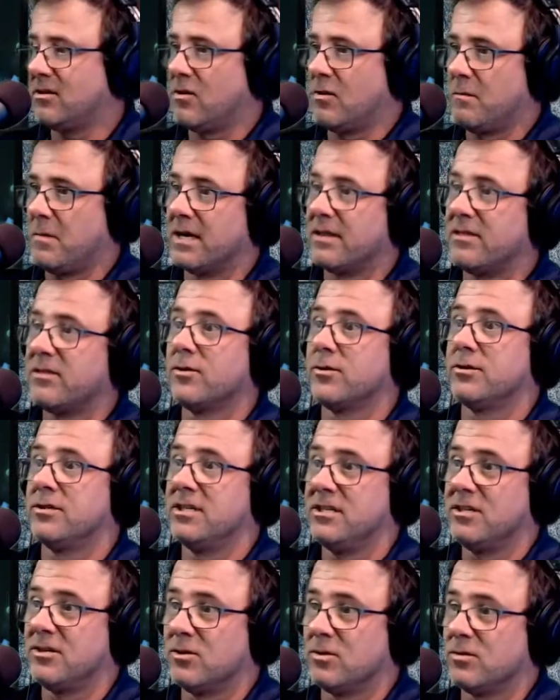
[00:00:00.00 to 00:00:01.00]
my
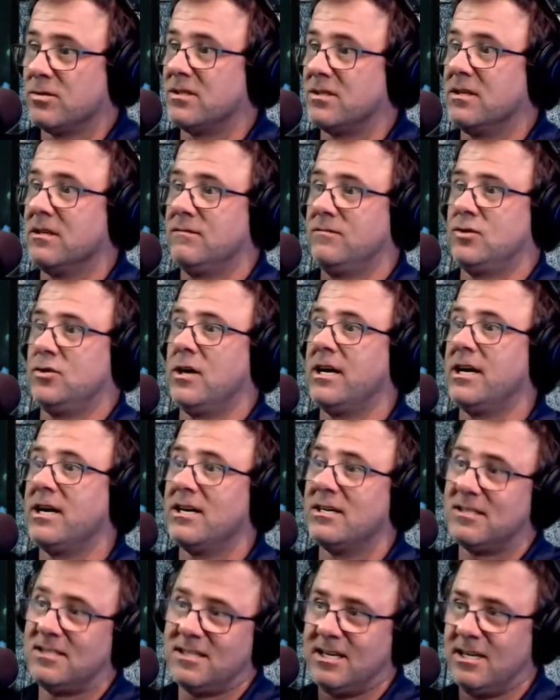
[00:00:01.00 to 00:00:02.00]
13-year-old self trying to
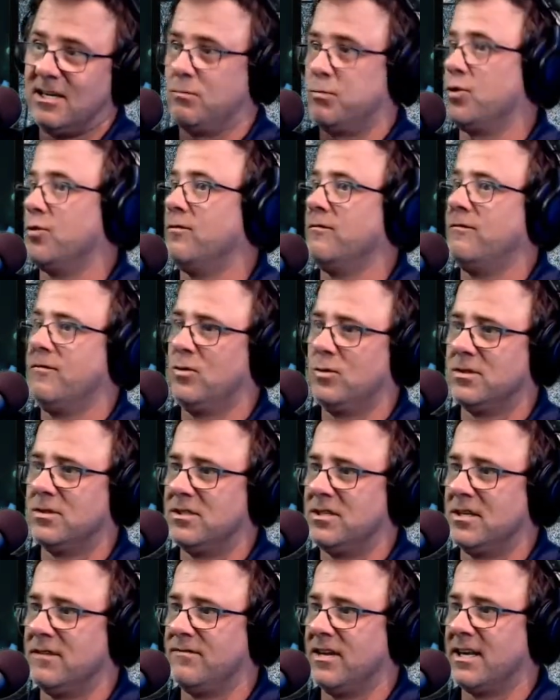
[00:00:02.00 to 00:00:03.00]
seek approval and
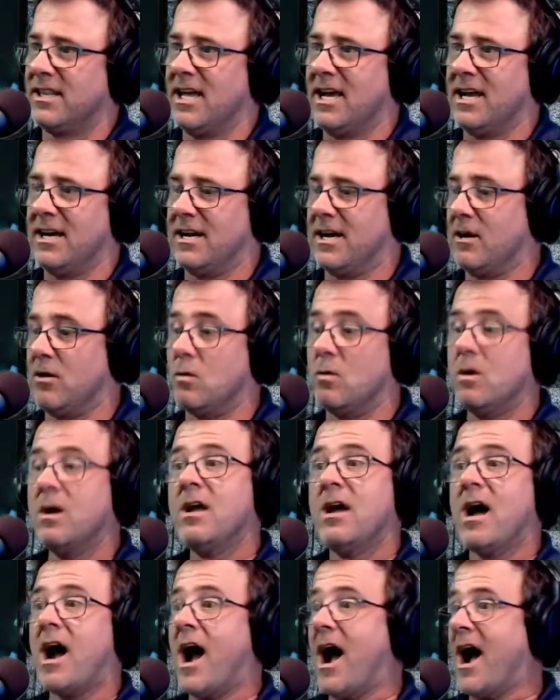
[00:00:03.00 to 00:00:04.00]
stuff like that. And I go,
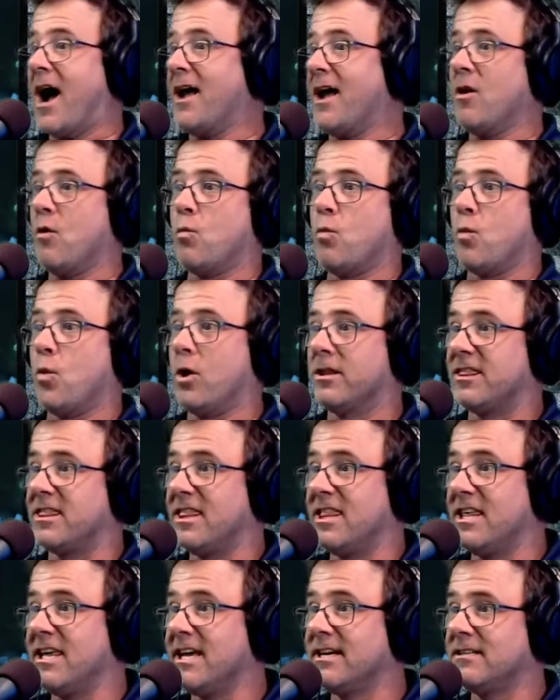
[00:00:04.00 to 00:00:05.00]
I don't want
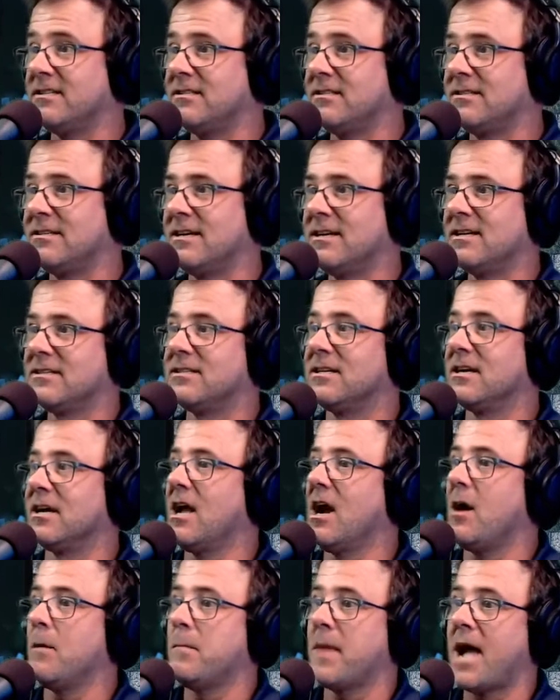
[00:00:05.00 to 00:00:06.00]
this to
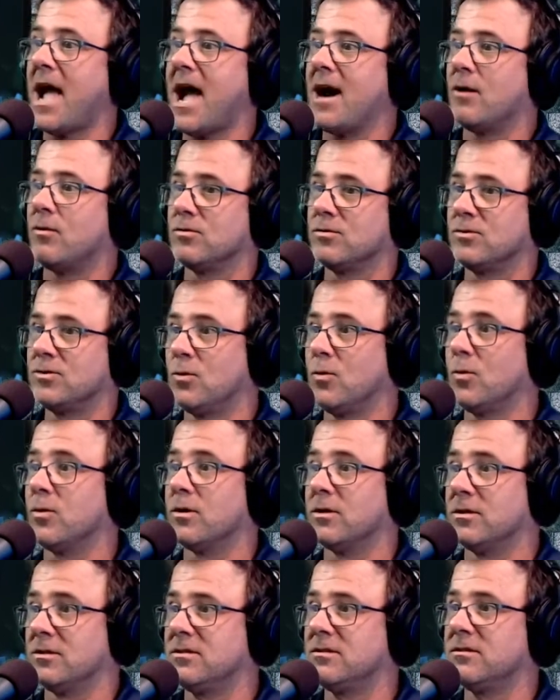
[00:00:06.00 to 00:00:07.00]
come out
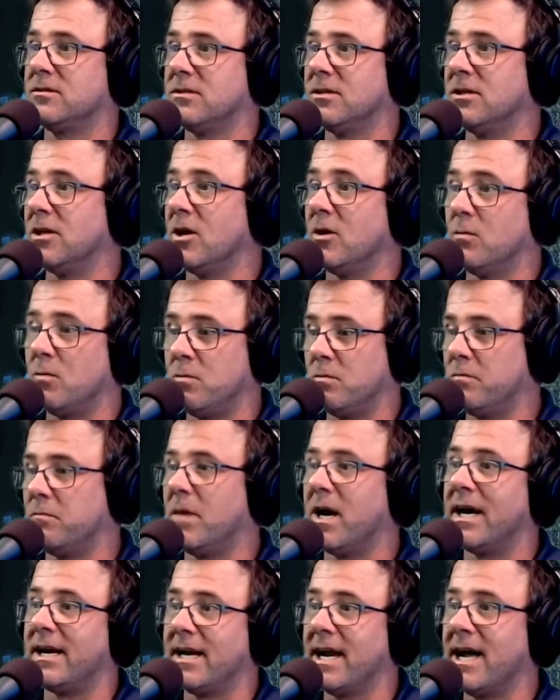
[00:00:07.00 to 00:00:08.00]
towards,
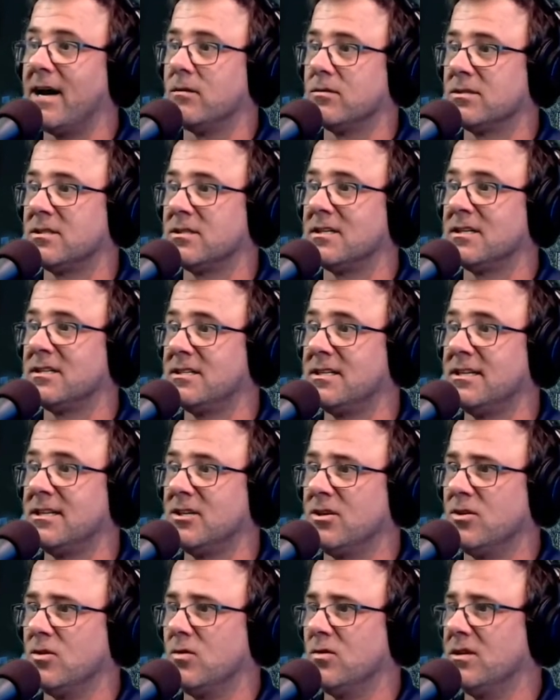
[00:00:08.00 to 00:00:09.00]
my now
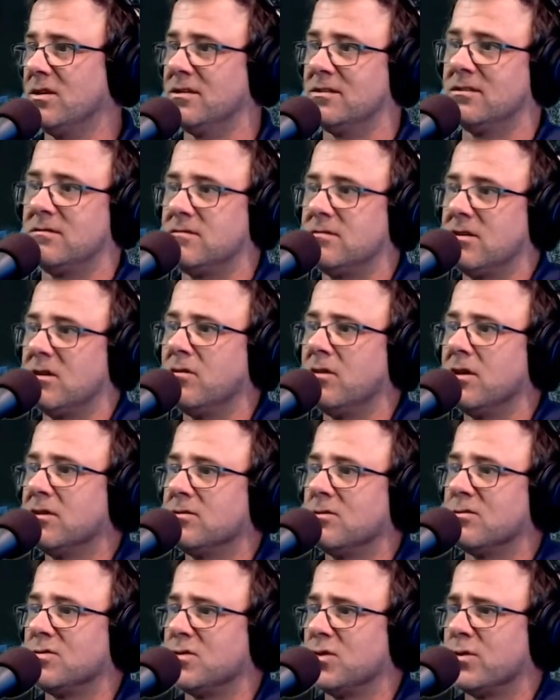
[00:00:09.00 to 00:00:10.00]
16-year-old. So
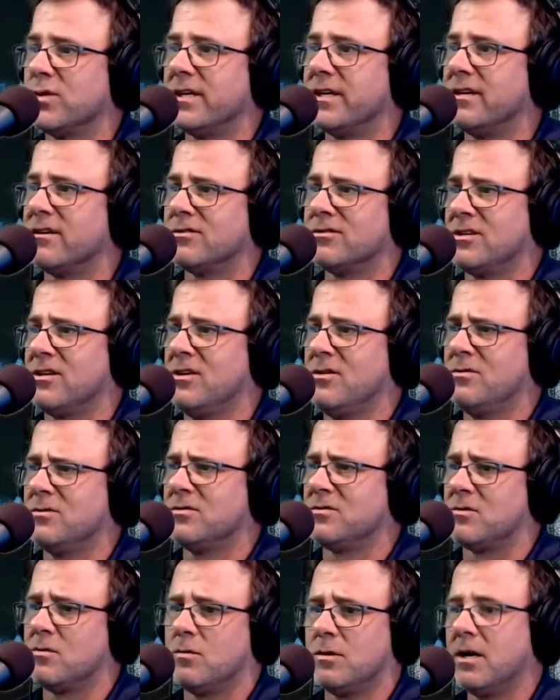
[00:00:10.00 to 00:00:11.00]
this was 3 years ago. I
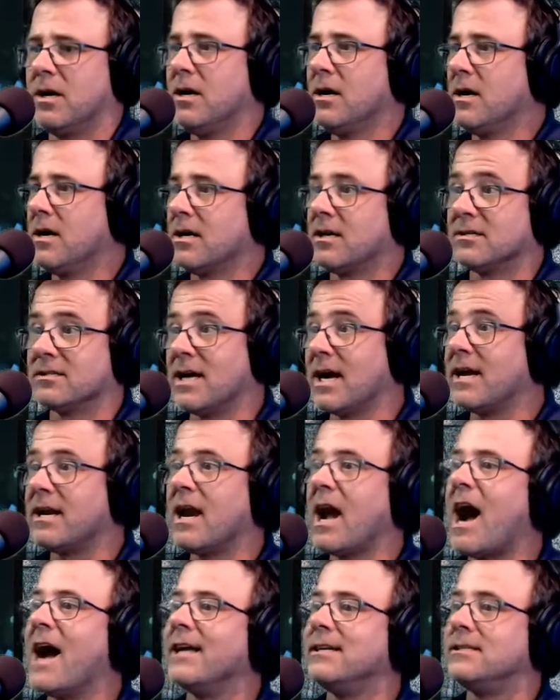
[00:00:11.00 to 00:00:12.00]
was going, because I
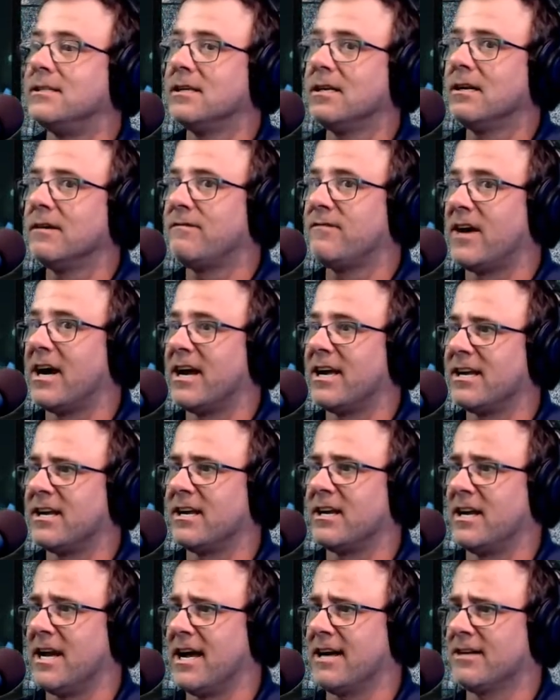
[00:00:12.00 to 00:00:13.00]
identify and
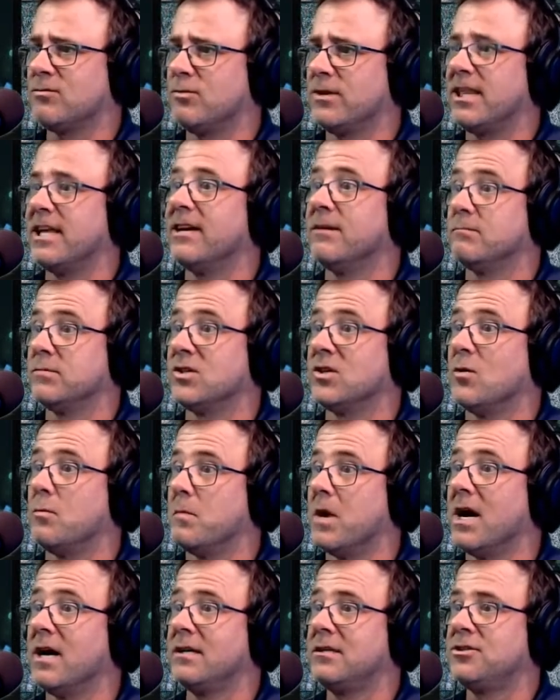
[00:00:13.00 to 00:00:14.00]
connect with him so
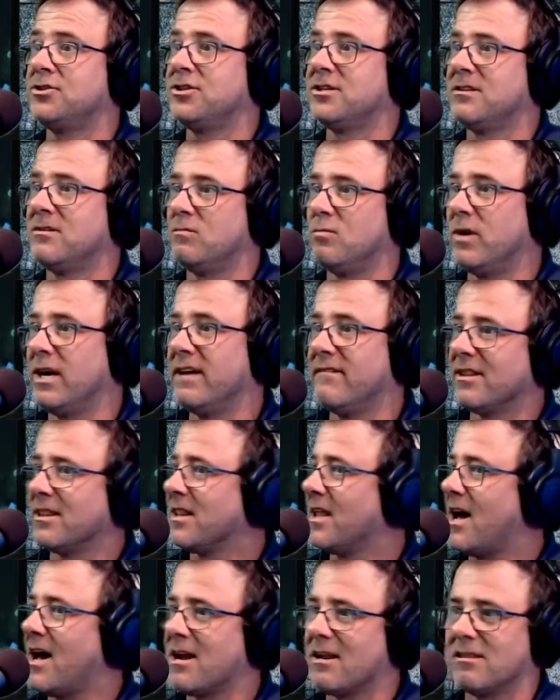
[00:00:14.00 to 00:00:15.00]
much. We have a
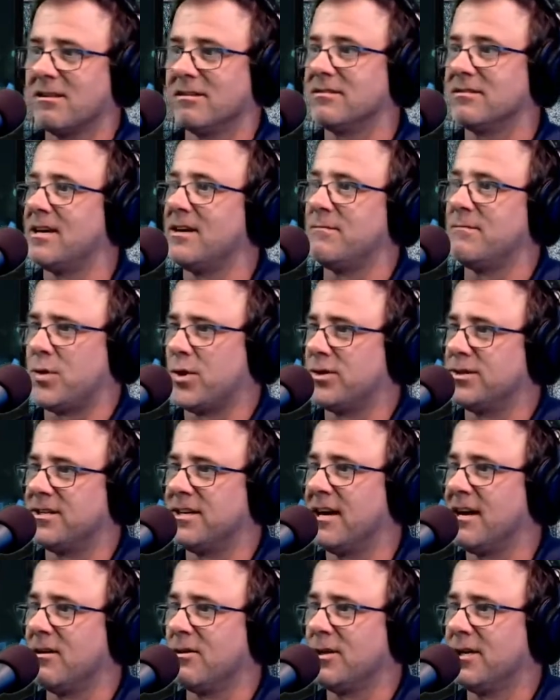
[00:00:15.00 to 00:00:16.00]
lot of the same
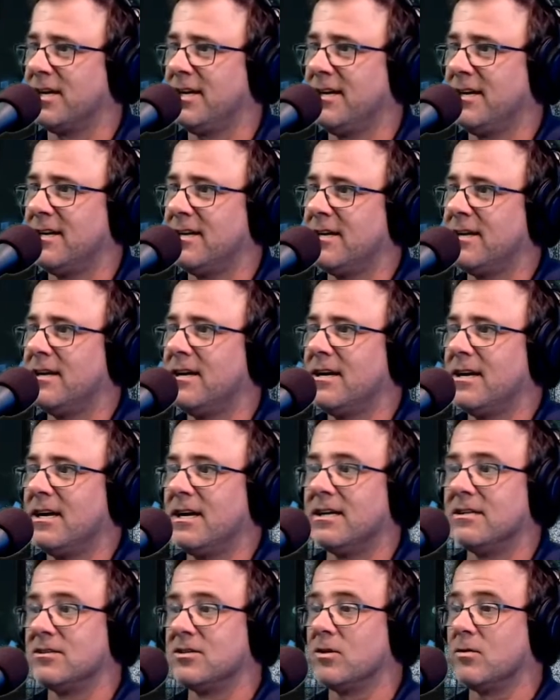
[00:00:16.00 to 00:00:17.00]
personality.
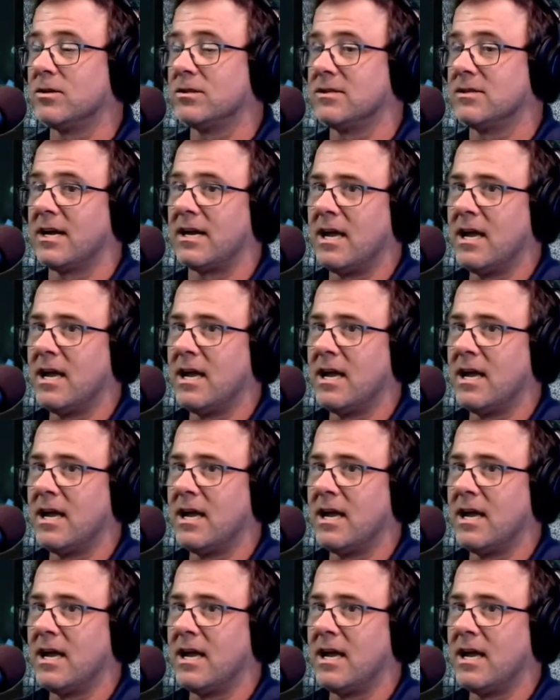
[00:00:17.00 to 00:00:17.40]
And so it's like,